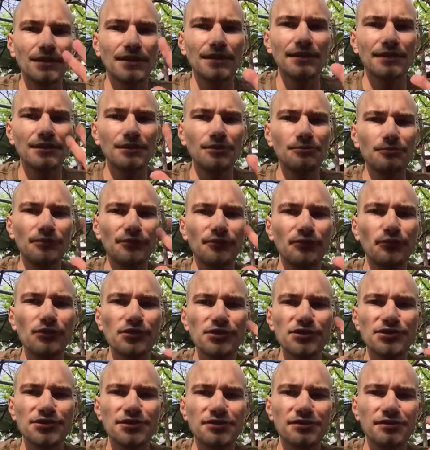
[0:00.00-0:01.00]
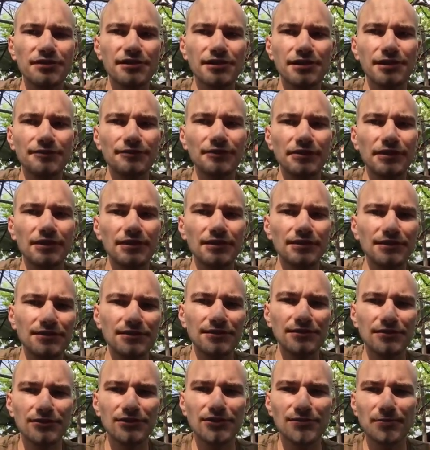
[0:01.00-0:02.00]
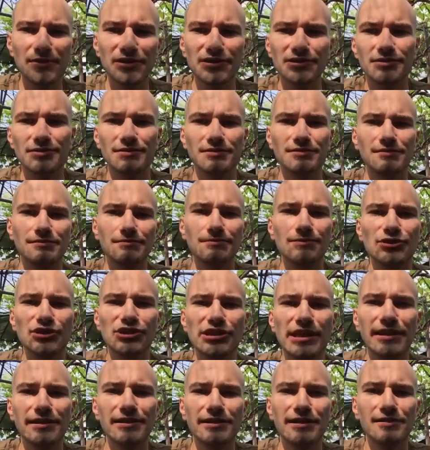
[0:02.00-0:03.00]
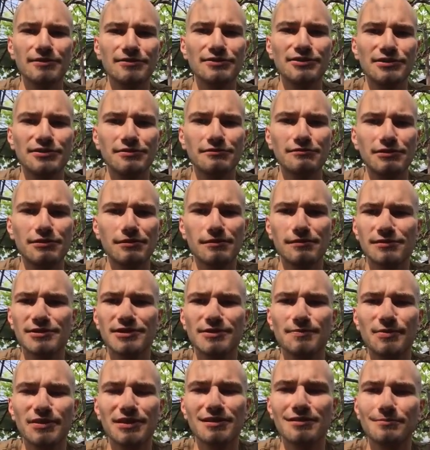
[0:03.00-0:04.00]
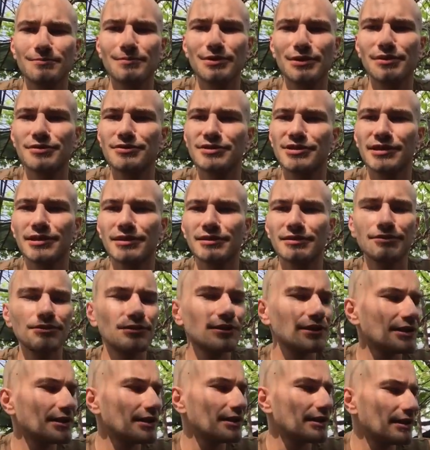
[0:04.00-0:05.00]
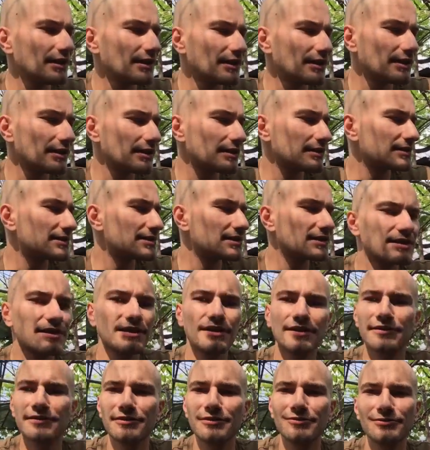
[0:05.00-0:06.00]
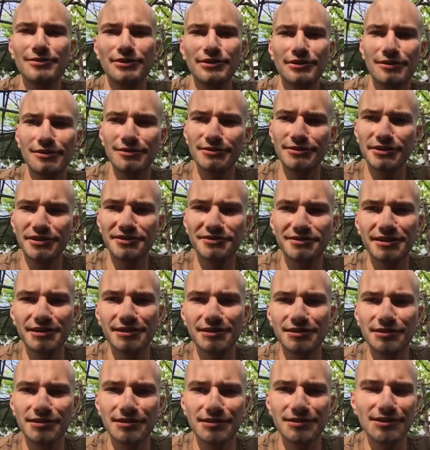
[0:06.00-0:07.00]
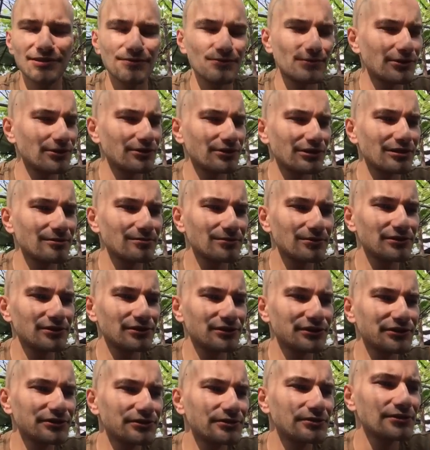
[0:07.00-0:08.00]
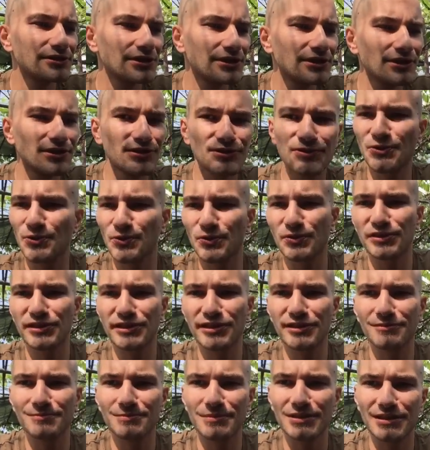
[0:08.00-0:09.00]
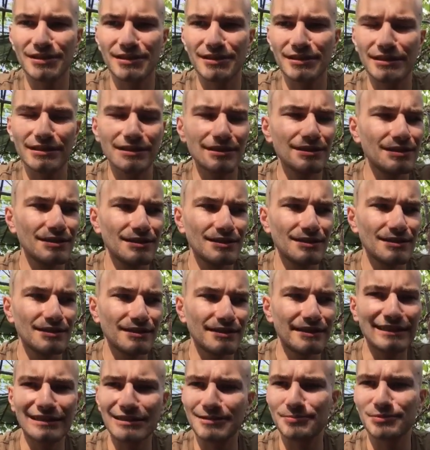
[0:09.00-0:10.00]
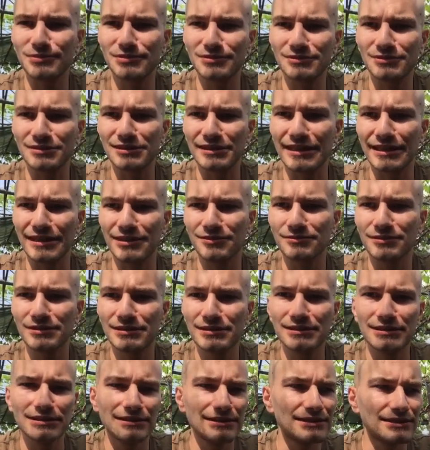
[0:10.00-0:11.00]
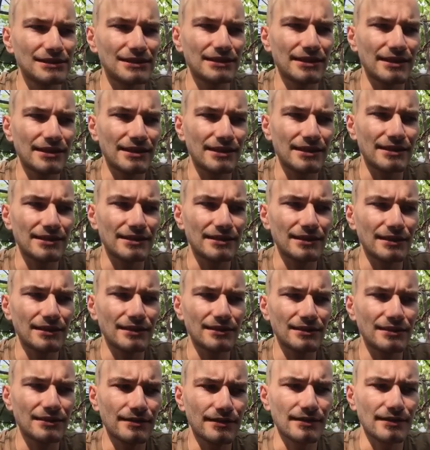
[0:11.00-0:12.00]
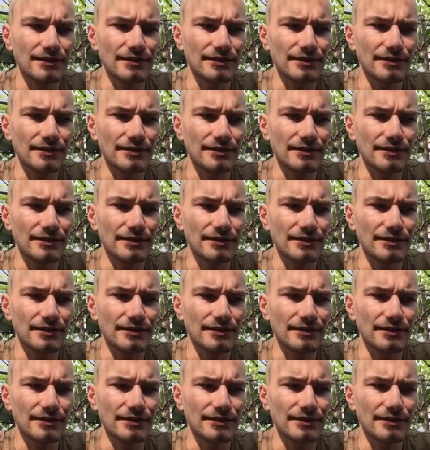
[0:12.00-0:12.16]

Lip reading: Hey, before I start off, I'd like to do a special shout out to Goldsby and Boggio. Together with our donations, we were able to sort out my Apple account, and